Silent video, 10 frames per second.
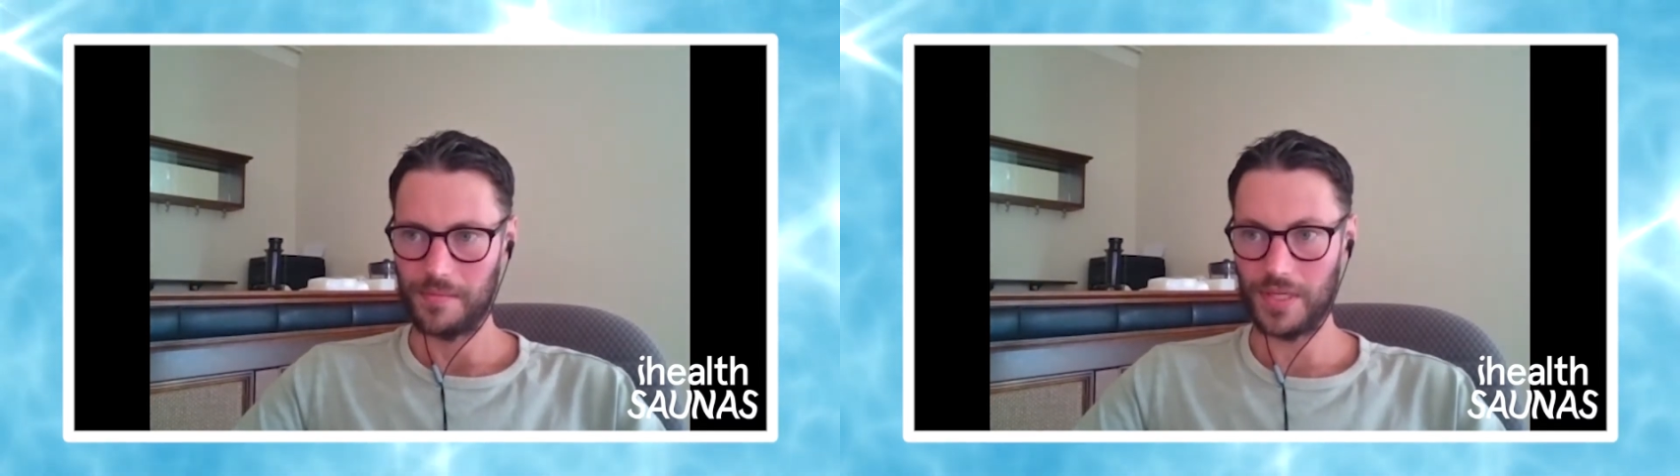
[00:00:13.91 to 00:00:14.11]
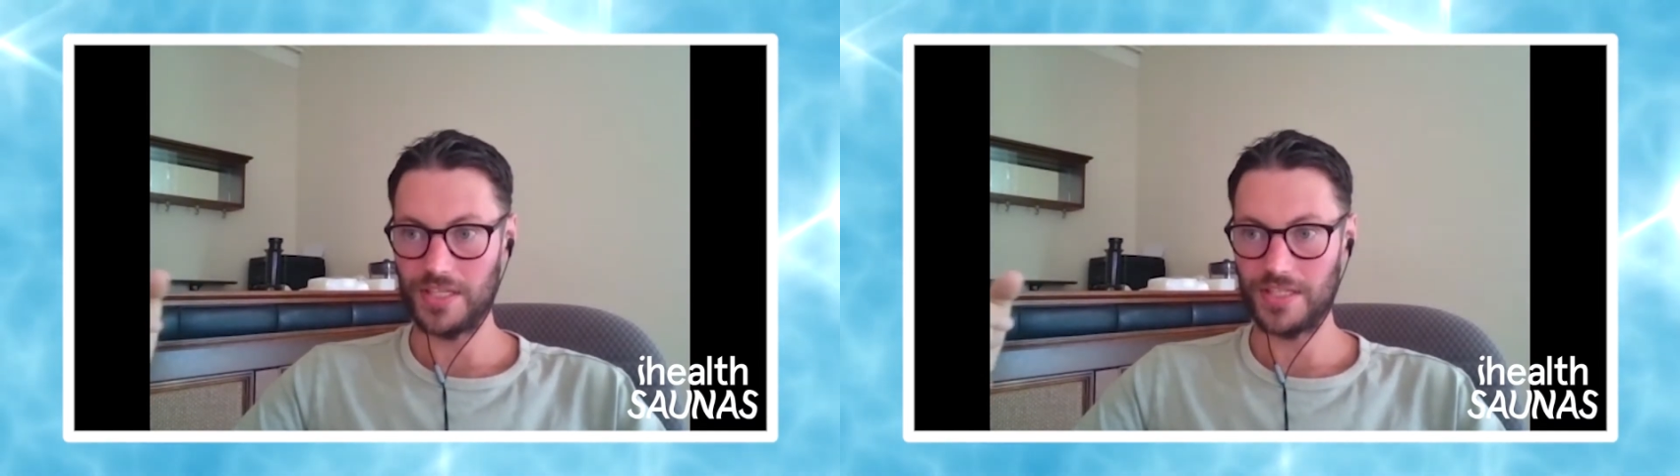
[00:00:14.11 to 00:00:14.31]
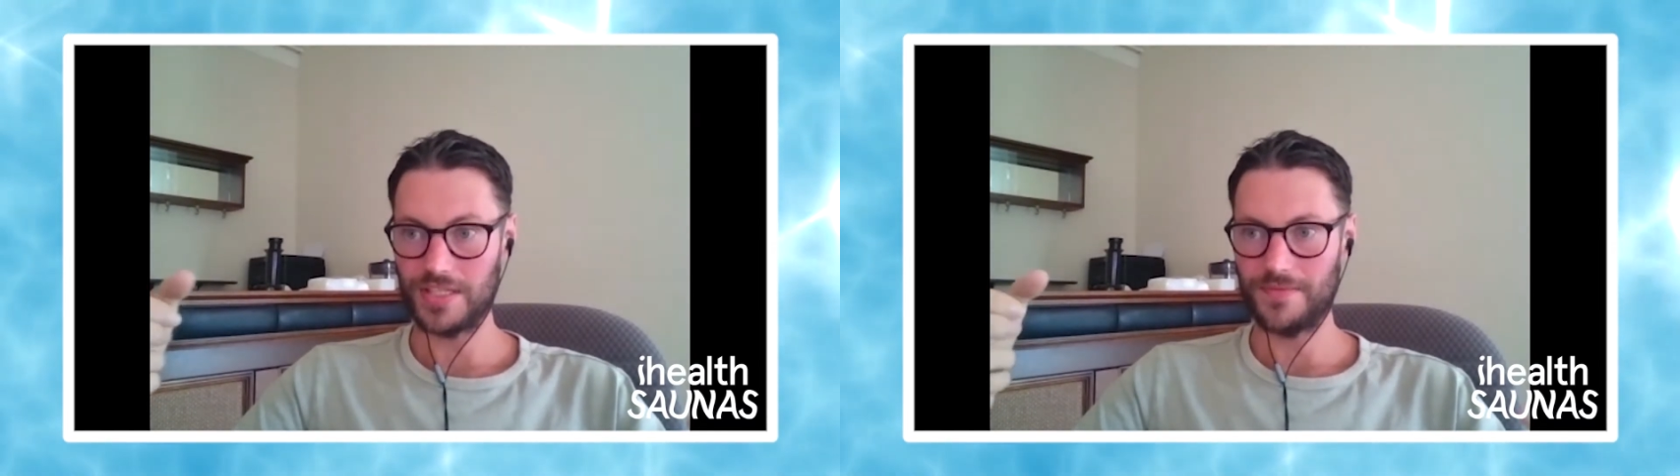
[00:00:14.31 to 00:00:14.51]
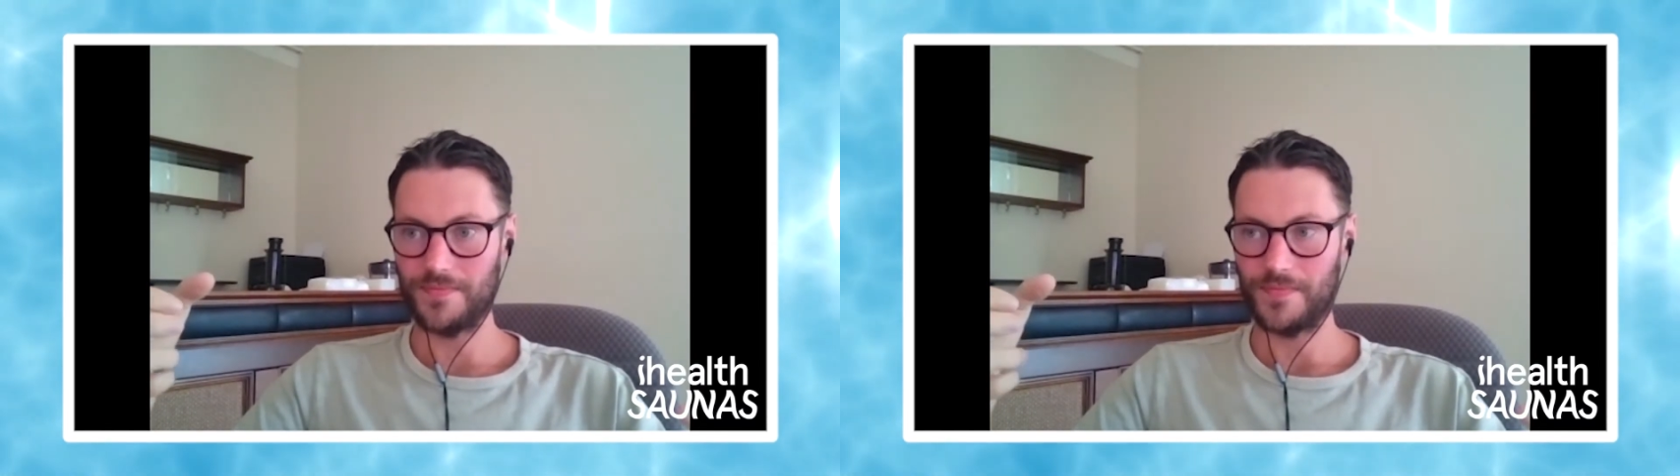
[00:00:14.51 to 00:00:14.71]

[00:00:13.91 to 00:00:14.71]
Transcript: because